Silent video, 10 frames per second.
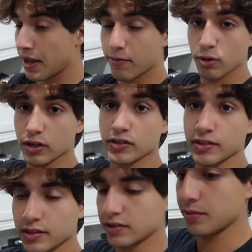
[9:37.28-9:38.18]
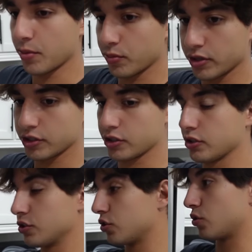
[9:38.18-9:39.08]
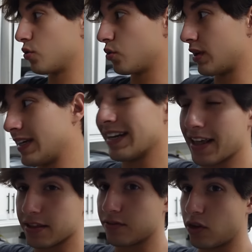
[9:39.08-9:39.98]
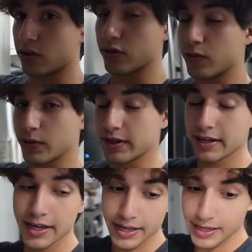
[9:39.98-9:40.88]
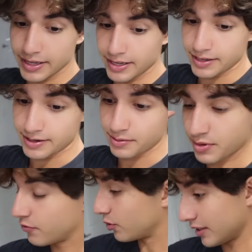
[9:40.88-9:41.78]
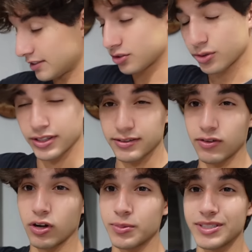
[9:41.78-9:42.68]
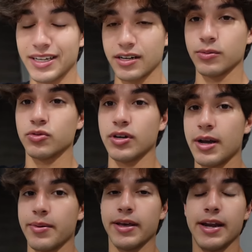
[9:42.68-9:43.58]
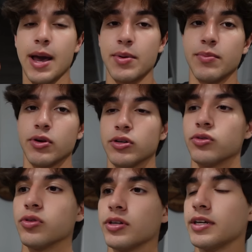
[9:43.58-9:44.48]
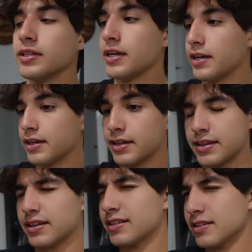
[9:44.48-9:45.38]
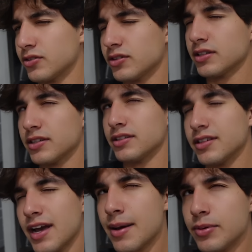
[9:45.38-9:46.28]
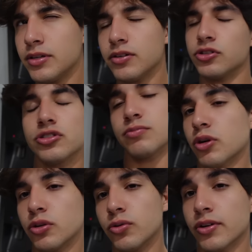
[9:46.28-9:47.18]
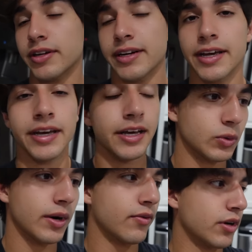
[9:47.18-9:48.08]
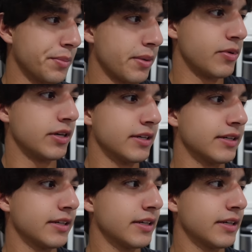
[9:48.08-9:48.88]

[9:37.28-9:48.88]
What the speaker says: Everyone else is asleep, I'm pretty sure, so I need to end the vlog real quick. If you guys enjoyed this vlog, please like and subscribe, and happy Martin Luther King Day. I think that's how you say it. Is it happy or just Martin Luther King Day? Whatever it may be.